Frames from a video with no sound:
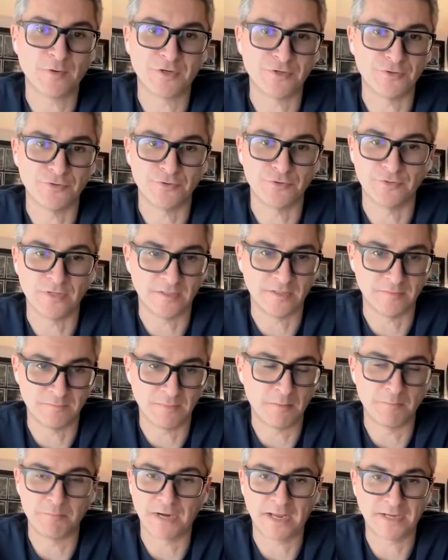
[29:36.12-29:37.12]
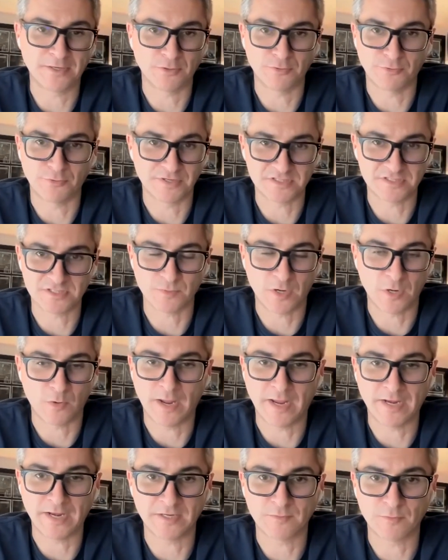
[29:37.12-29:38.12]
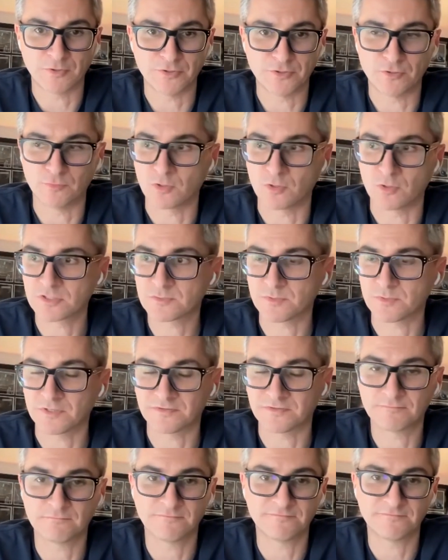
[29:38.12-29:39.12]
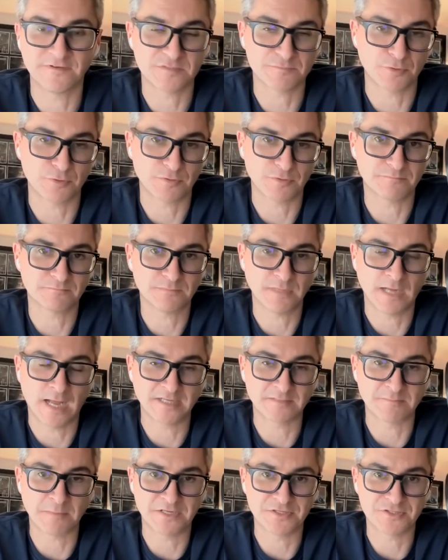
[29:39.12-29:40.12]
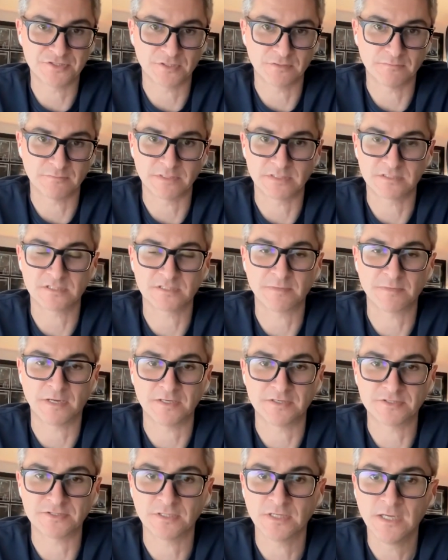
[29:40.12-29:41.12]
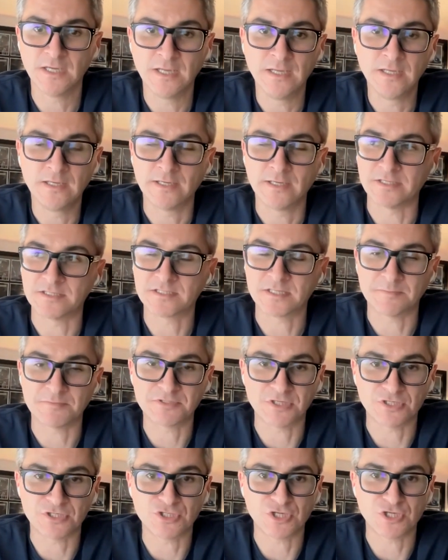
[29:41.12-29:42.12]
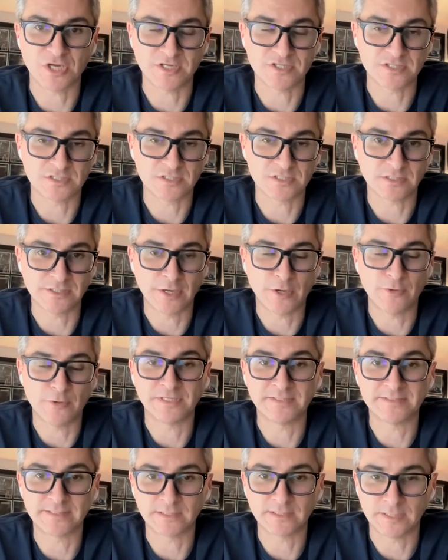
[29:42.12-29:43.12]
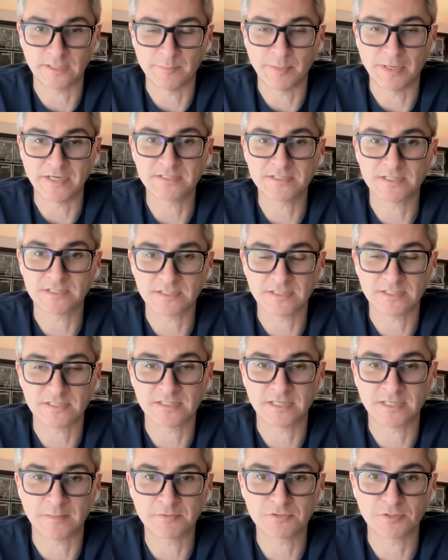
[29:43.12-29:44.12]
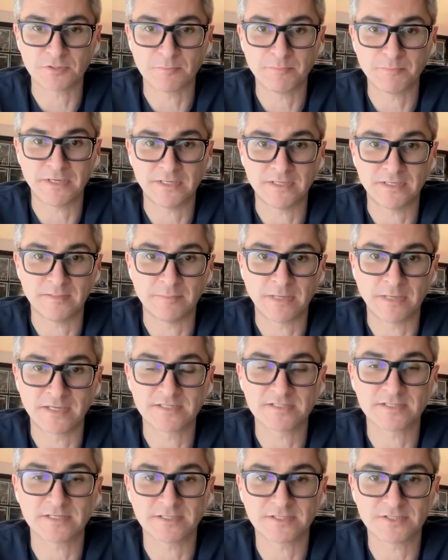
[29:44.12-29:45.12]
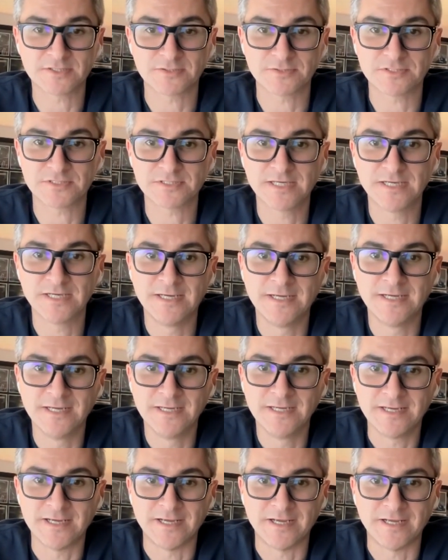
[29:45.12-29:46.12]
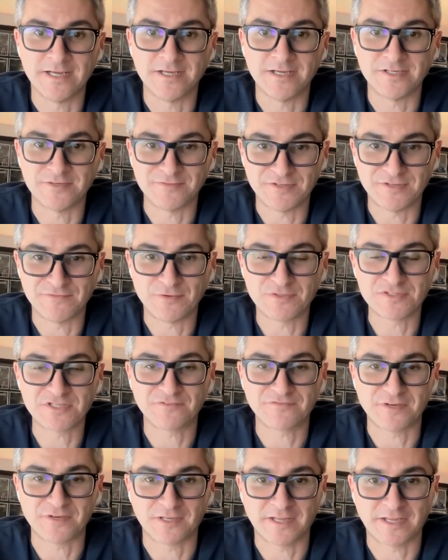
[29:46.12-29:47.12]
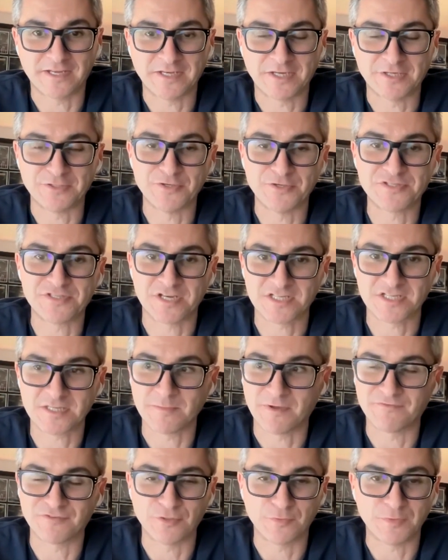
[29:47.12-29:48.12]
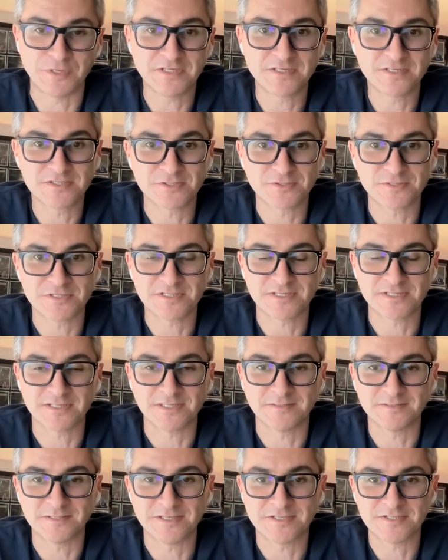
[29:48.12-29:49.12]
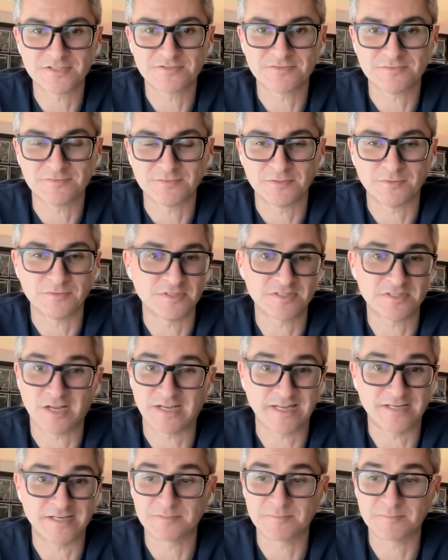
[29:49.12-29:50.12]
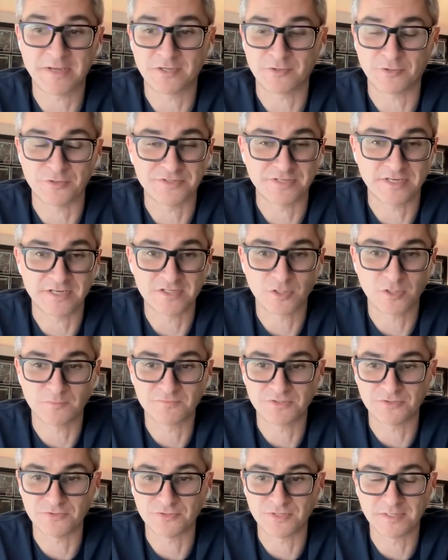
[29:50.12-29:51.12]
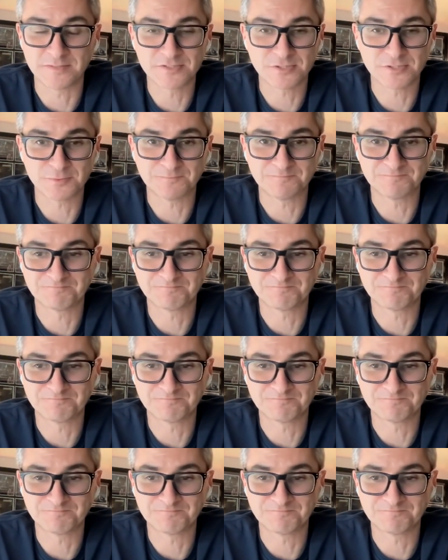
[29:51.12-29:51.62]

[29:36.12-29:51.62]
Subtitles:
who, and Brian will know this as well, anyone who works with Facebook Ad Manager and Business Manager, it seems to change its layout on a daily basis, and it's an absolute pain in the backside. So it's you feel as if you're learning a new system every week. So it's again, it's better on desktop to do that. So.